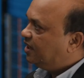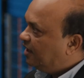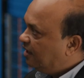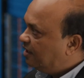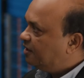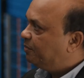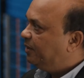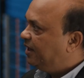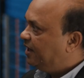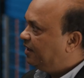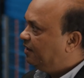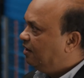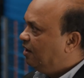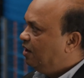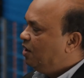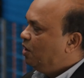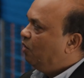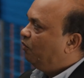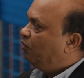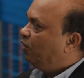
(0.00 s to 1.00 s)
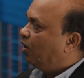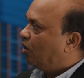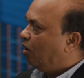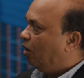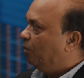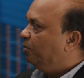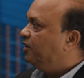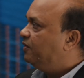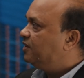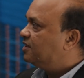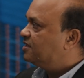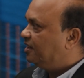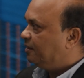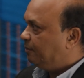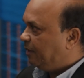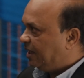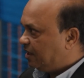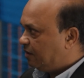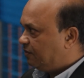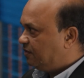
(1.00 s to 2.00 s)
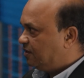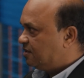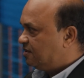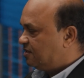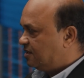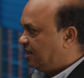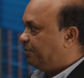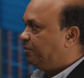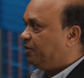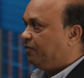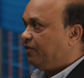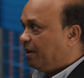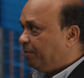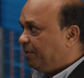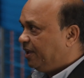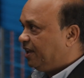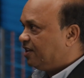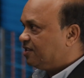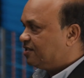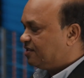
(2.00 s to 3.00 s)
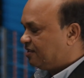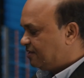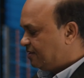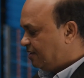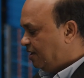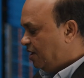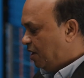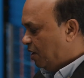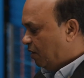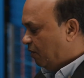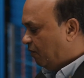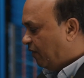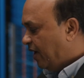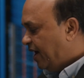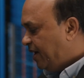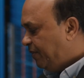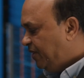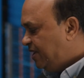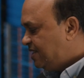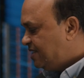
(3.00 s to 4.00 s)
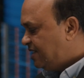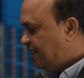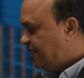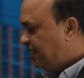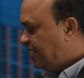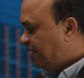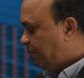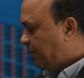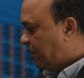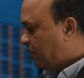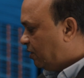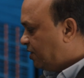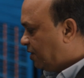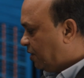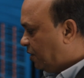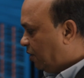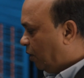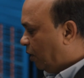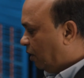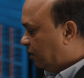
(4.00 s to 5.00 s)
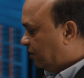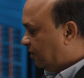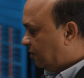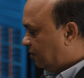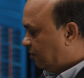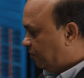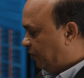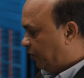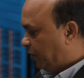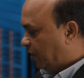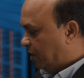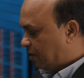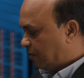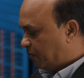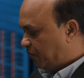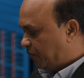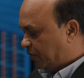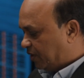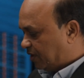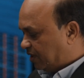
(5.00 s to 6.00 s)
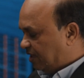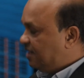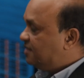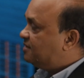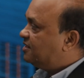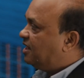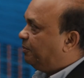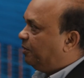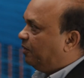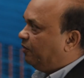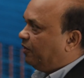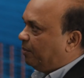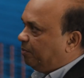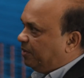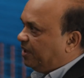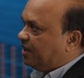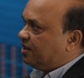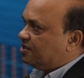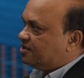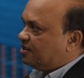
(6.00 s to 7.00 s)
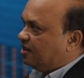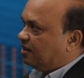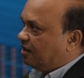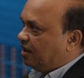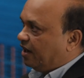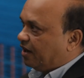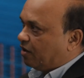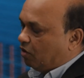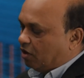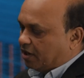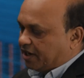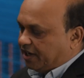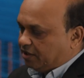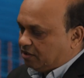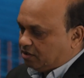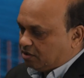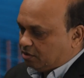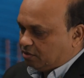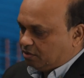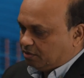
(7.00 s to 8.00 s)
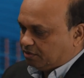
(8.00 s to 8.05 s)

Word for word: tailor-made for omniverse and metaverse type of applications. Why we say that? Because you know, on for for these type of application, according to